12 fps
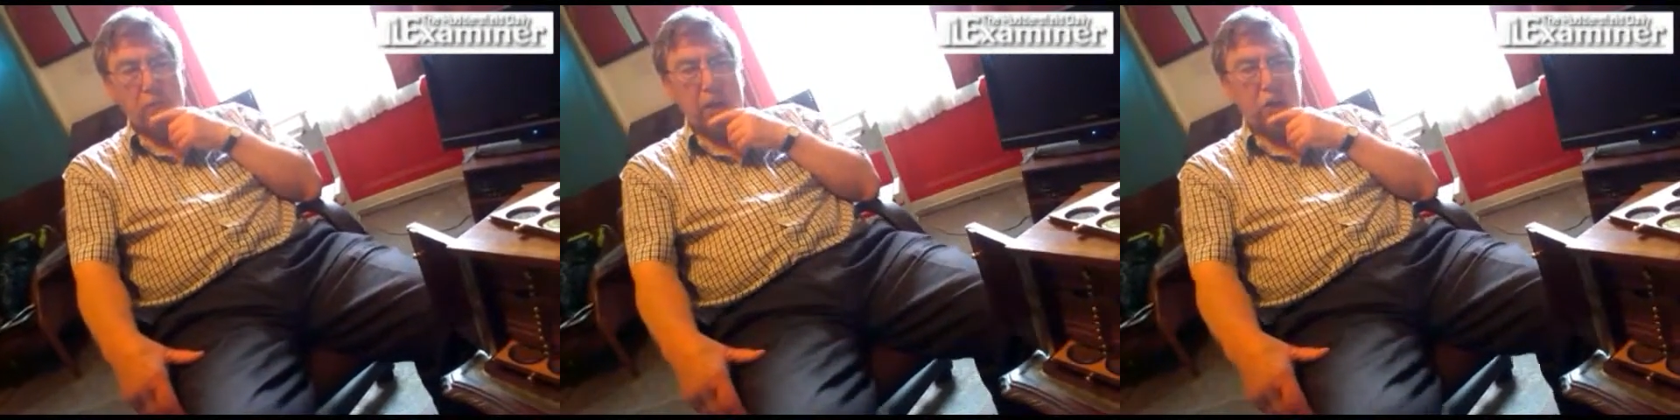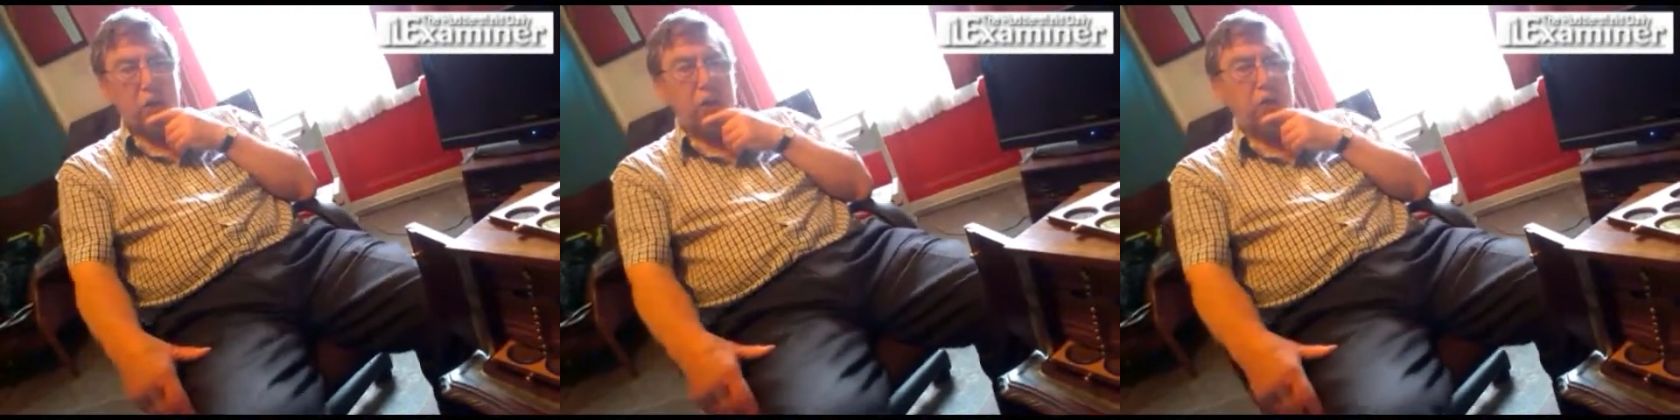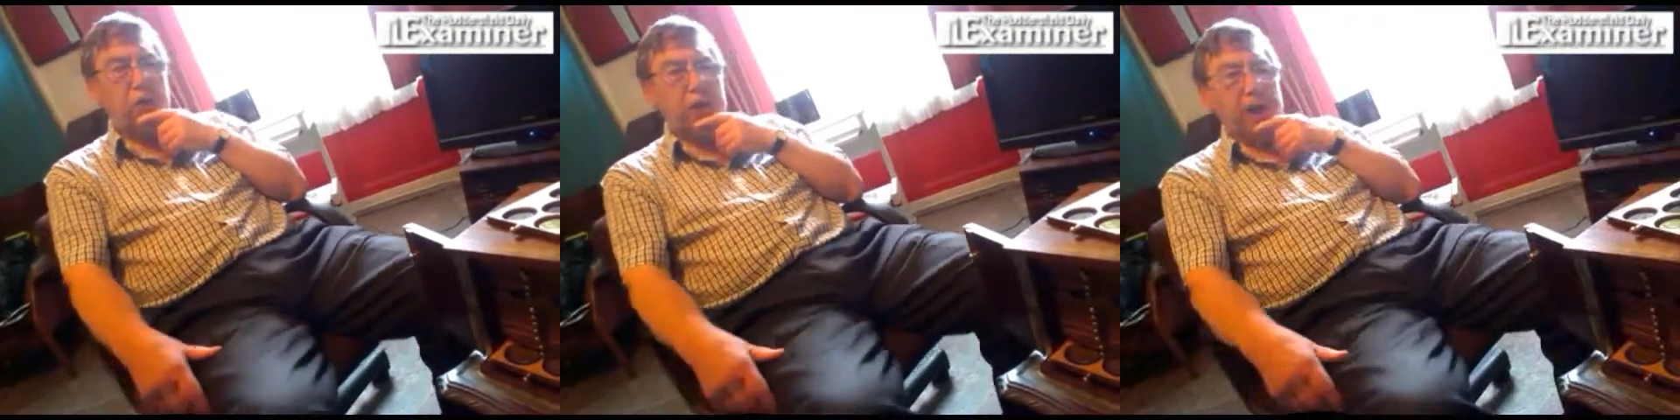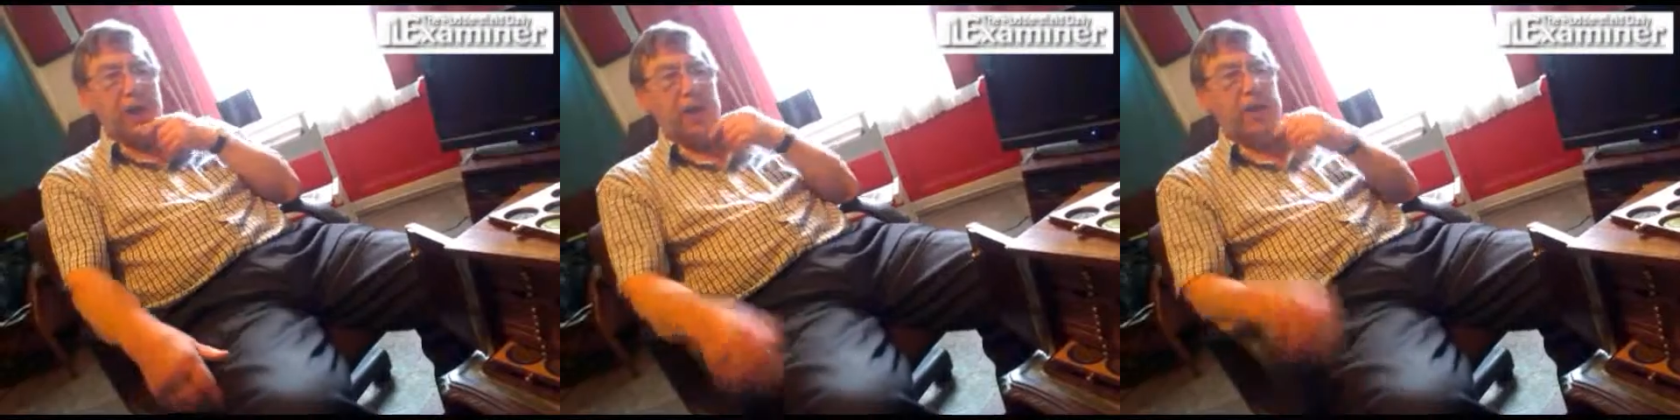
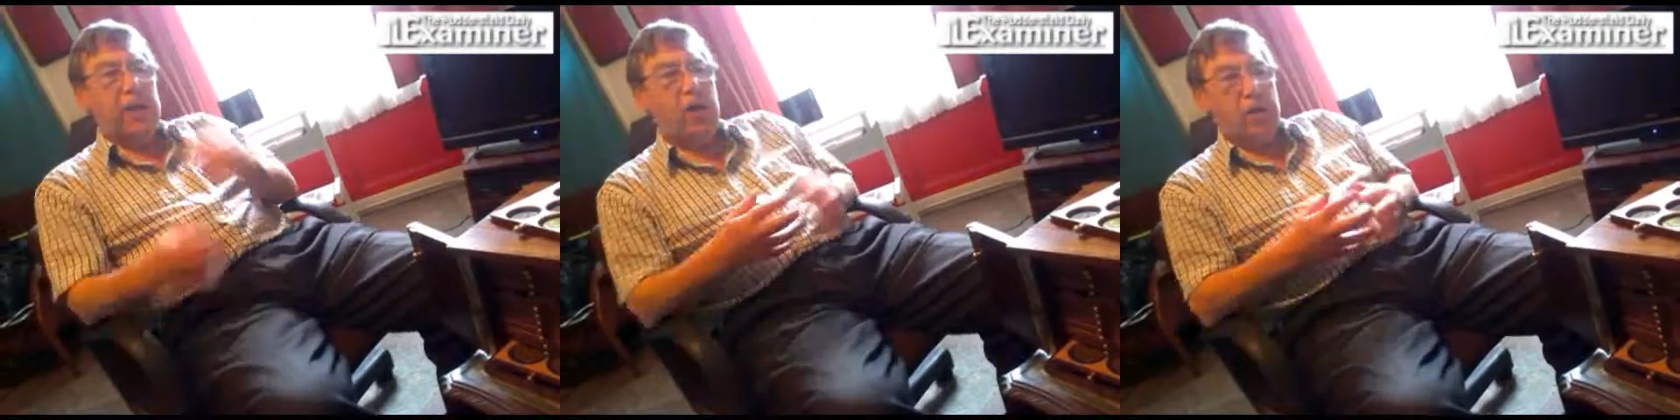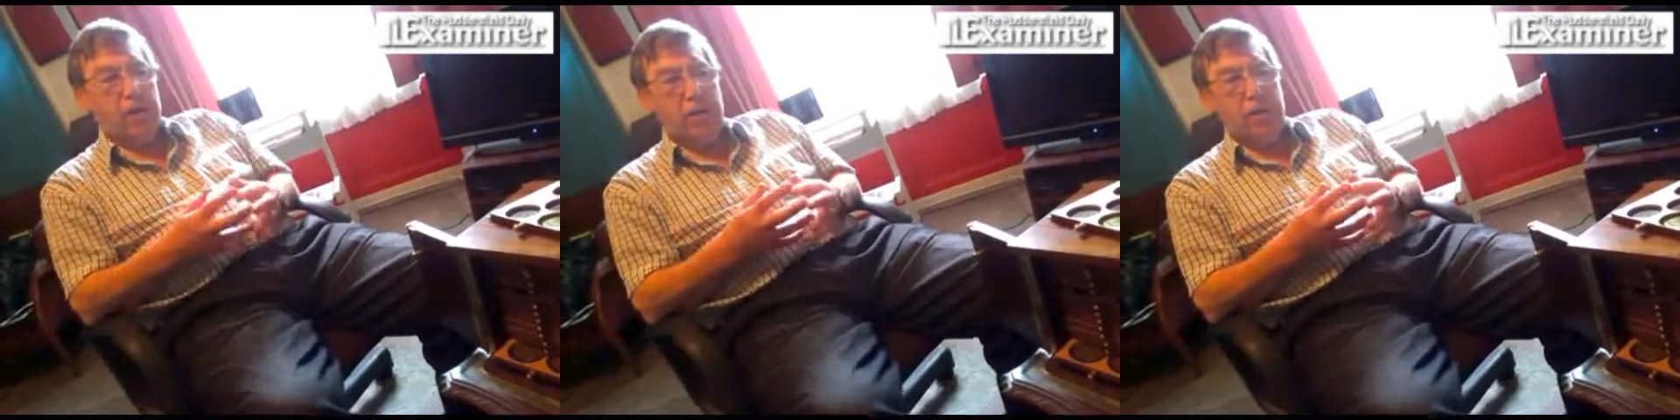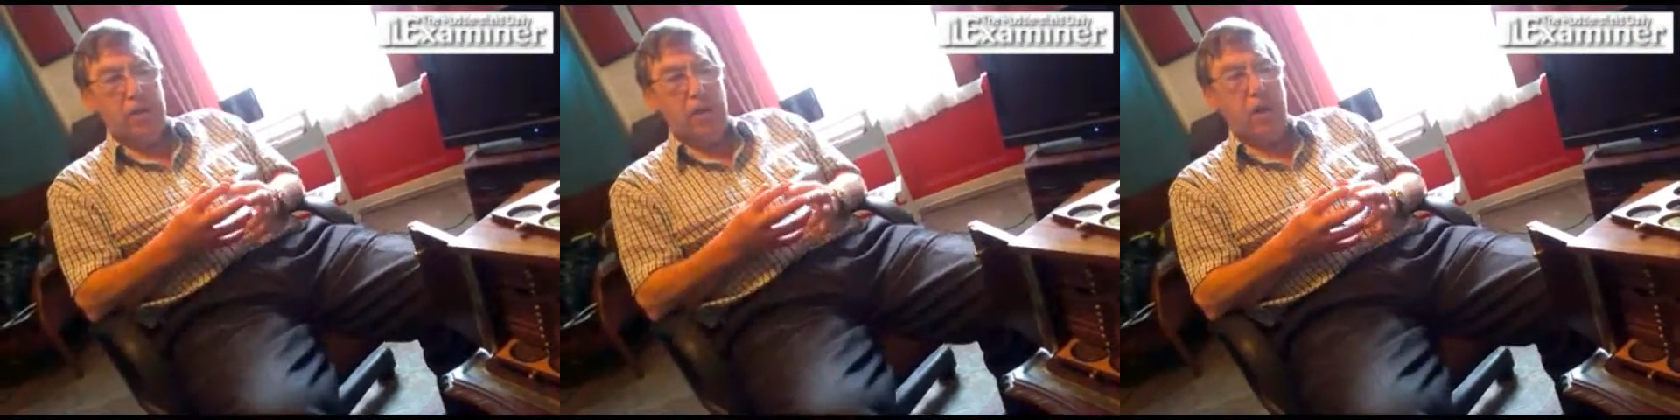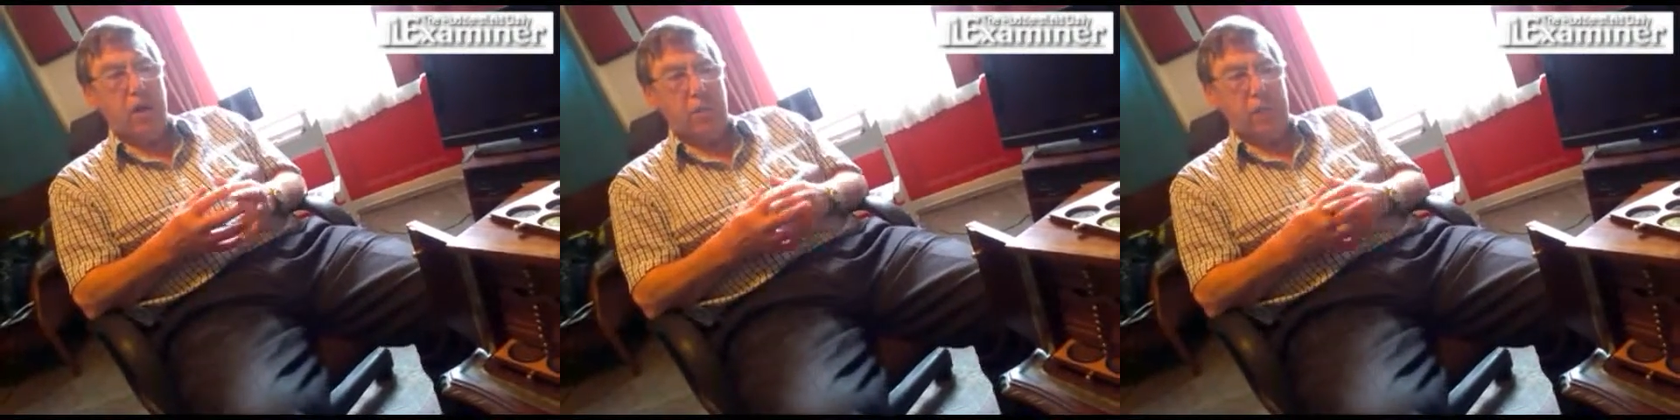intrinsically they're
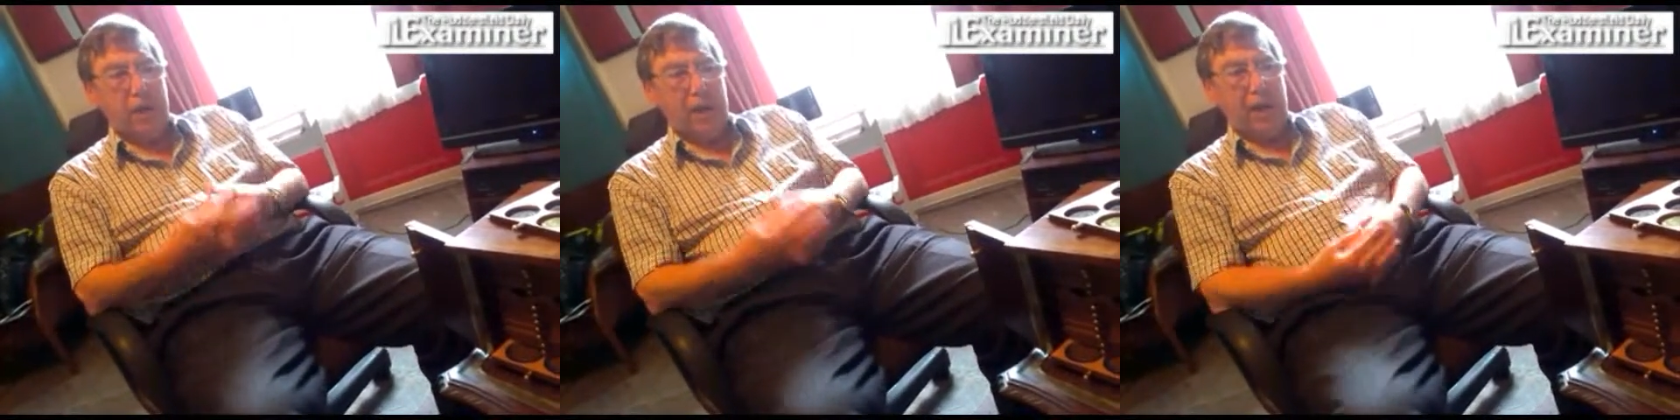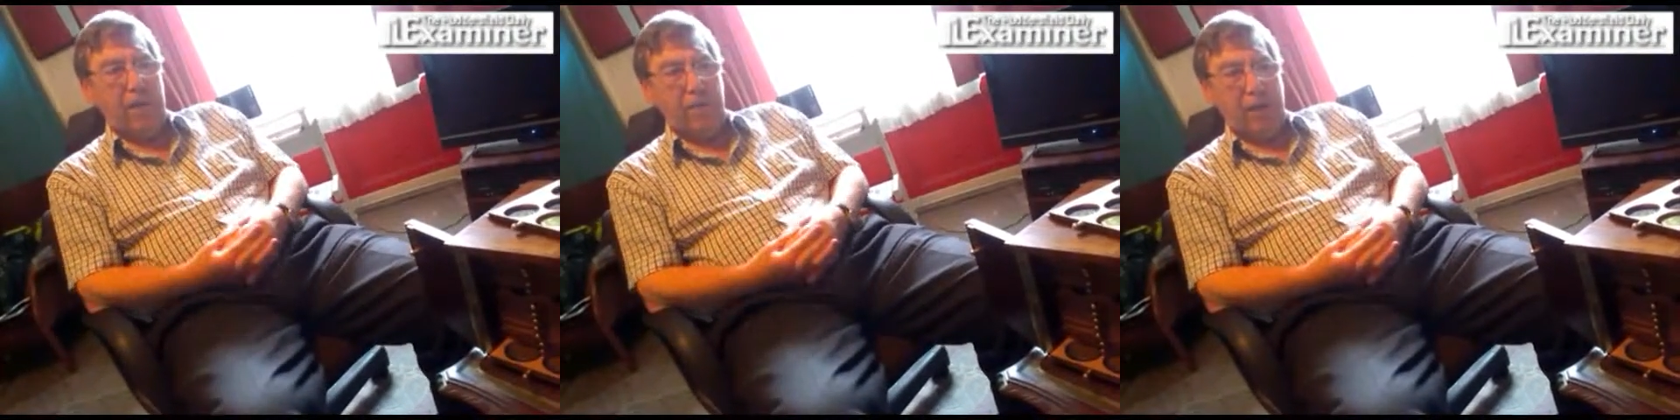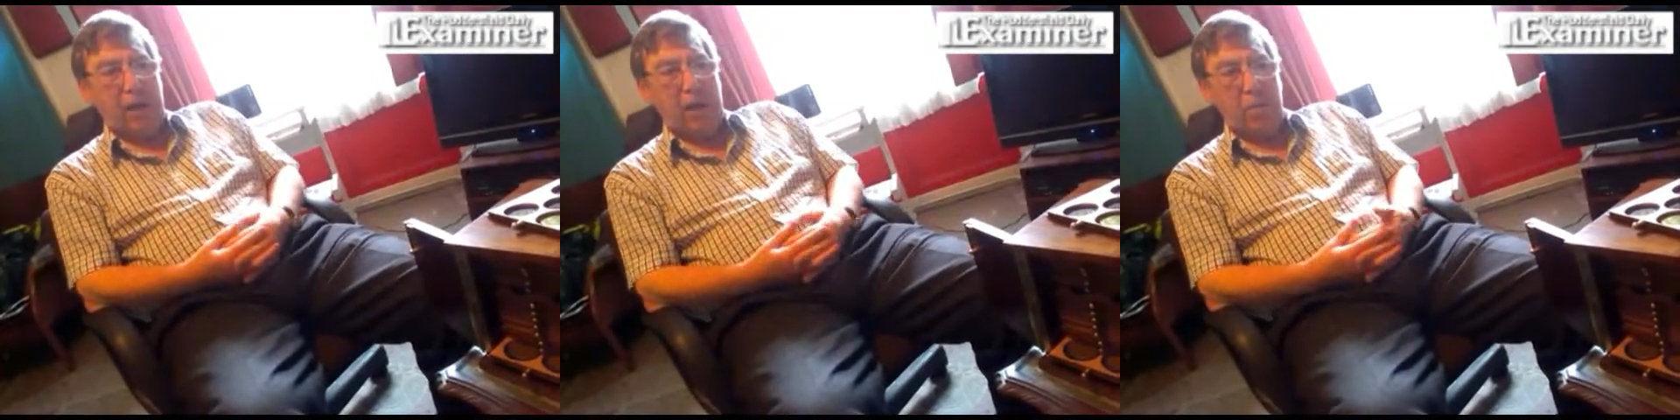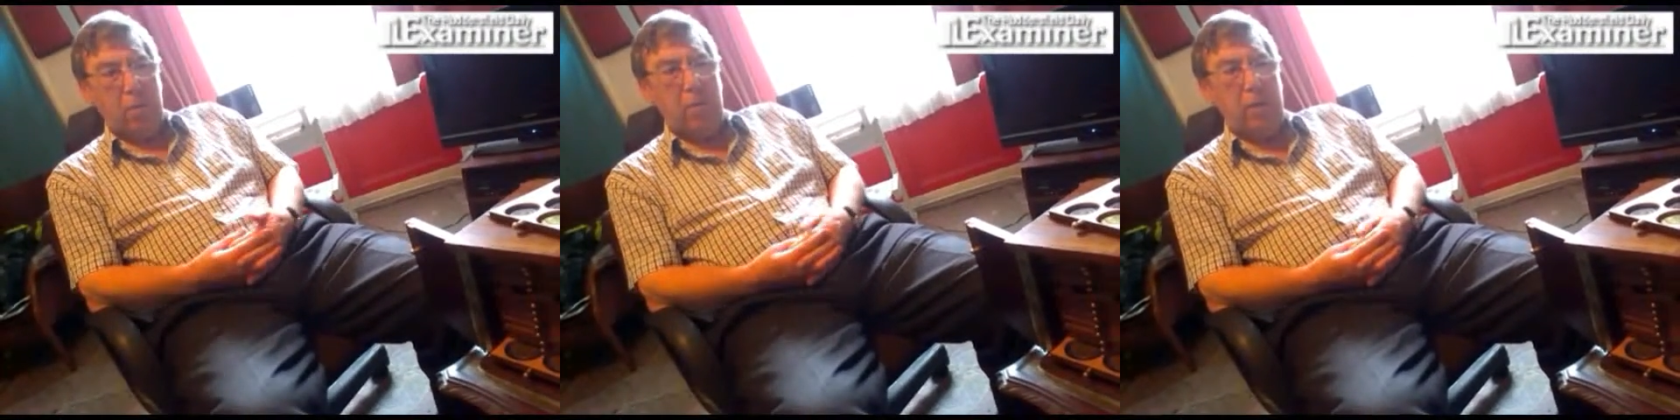not particularly valuable.